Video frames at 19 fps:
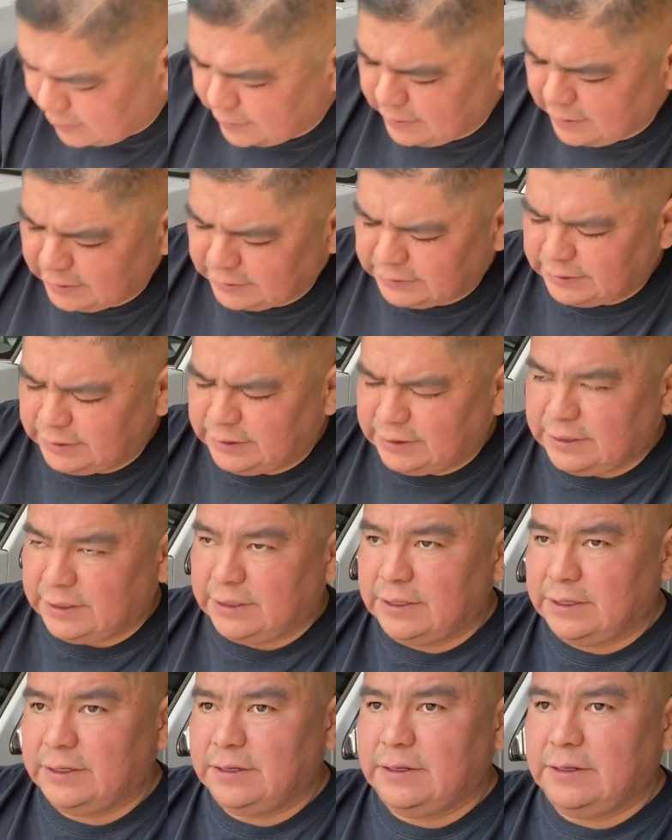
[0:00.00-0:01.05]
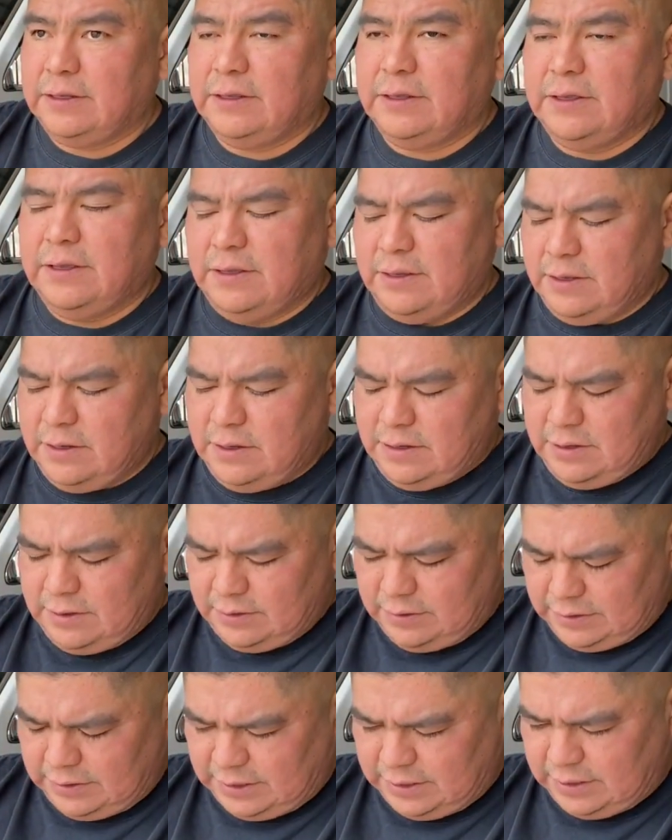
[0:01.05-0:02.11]
connected
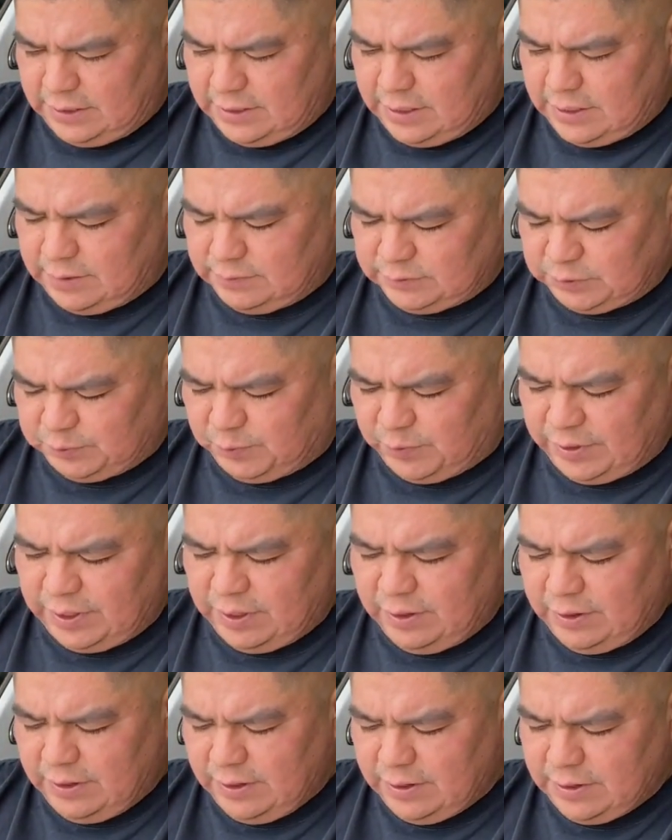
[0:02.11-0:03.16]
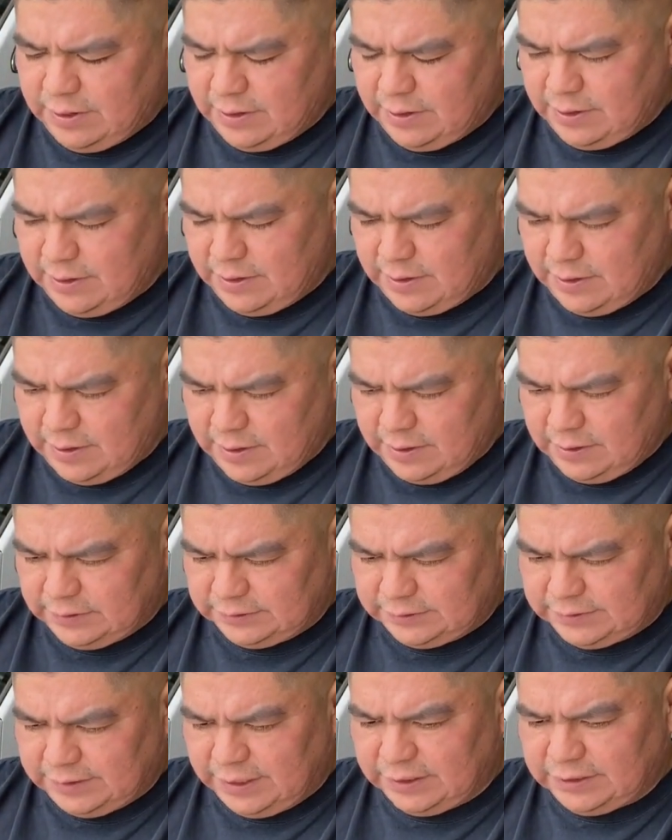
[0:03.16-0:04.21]
the spring,
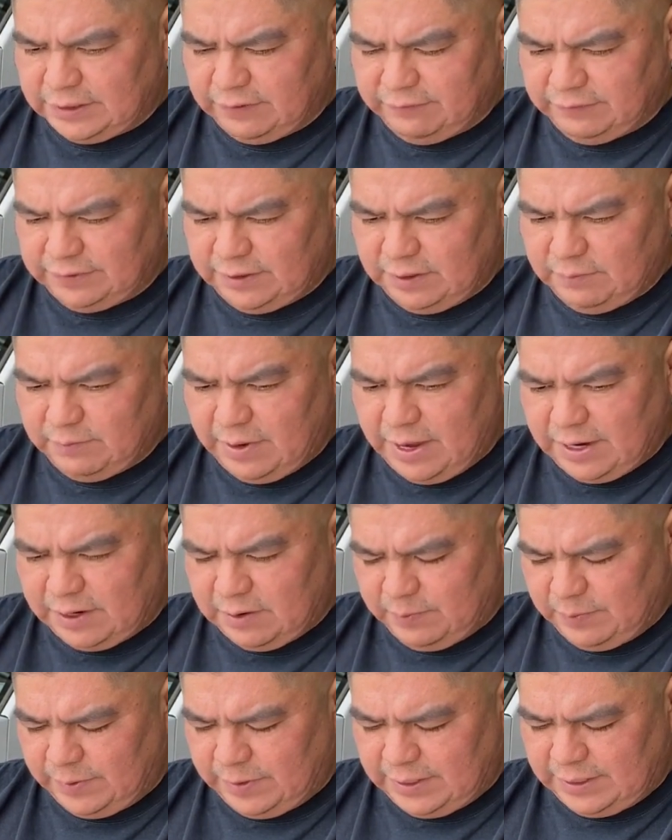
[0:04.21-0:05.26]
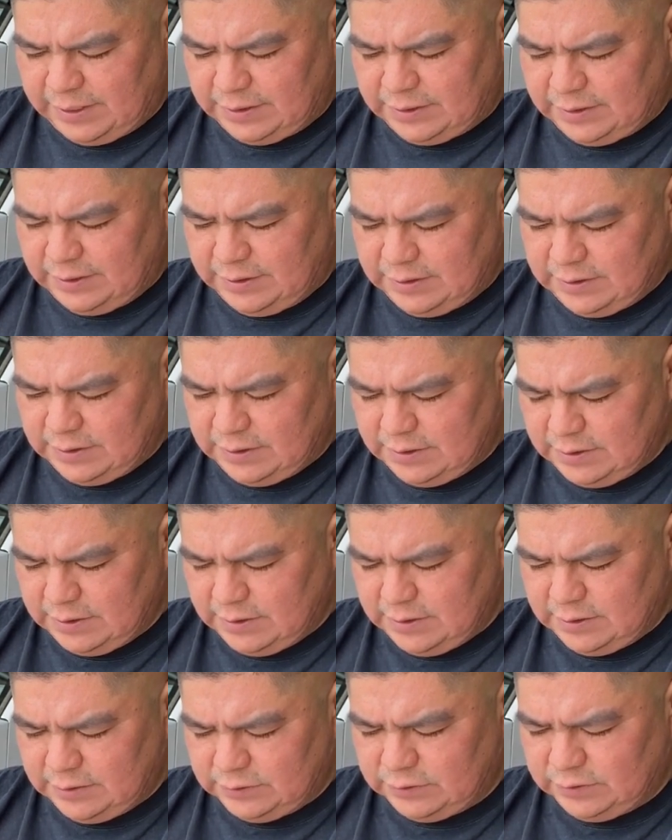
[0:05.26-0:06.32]
snugged everything back up again
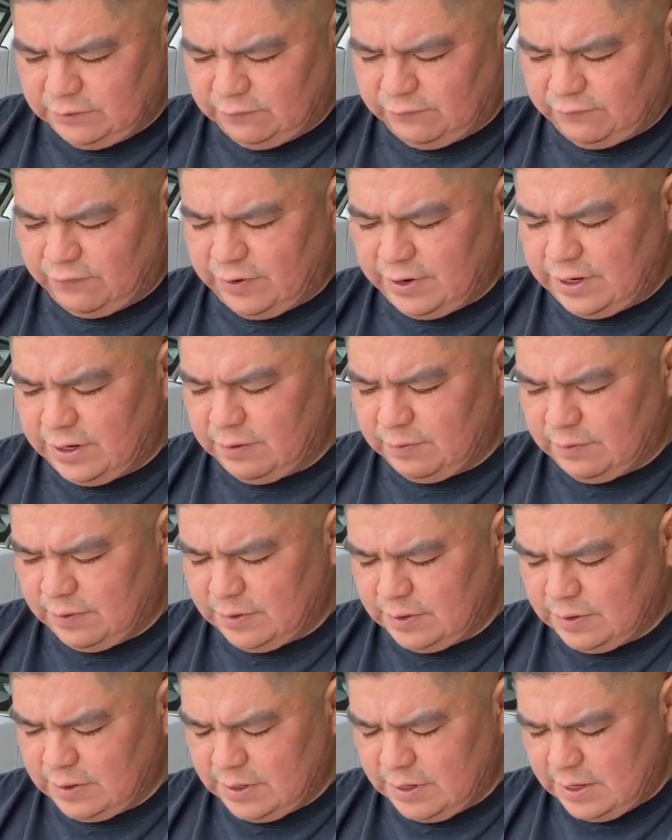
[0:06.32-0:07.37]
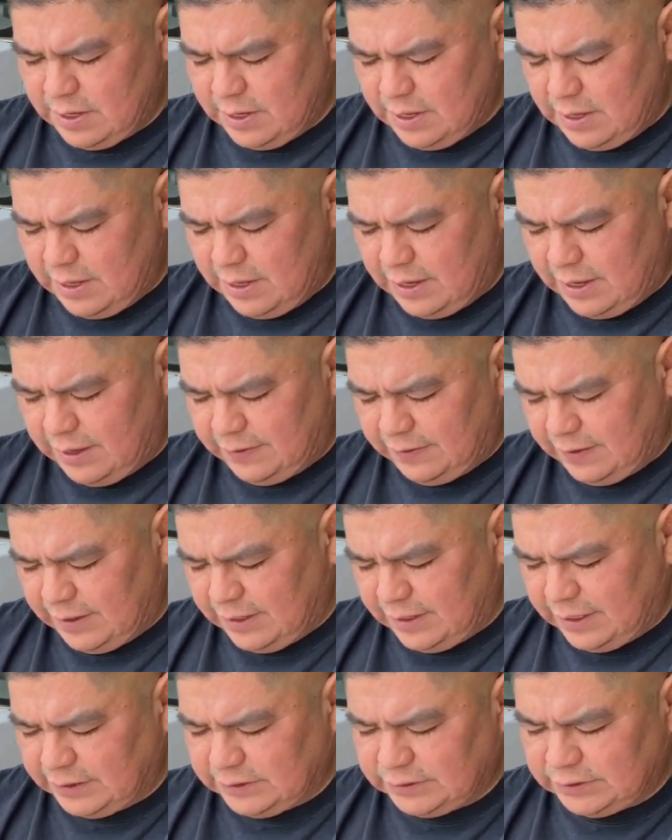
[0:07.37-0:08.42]
to the frame, and
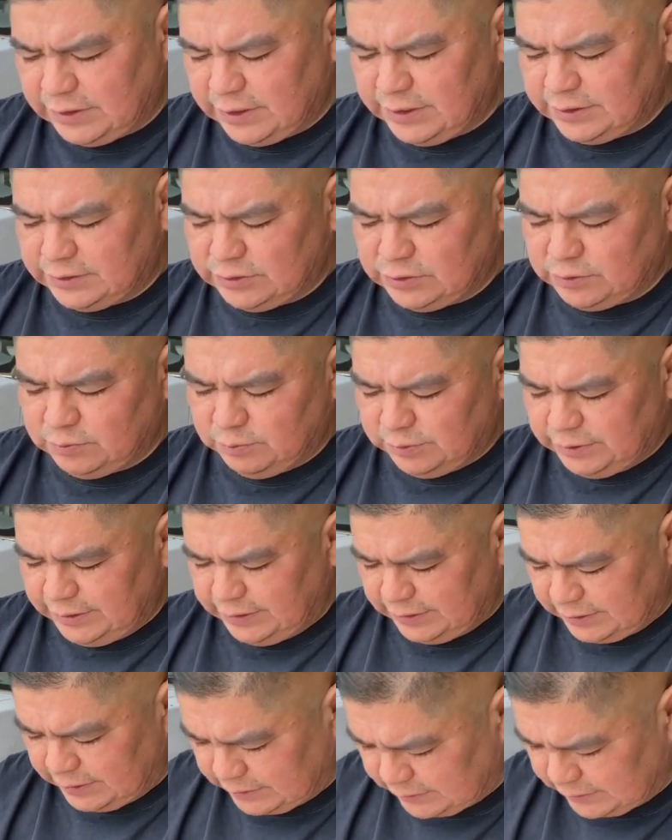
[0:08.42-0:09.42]
then I started to bleed the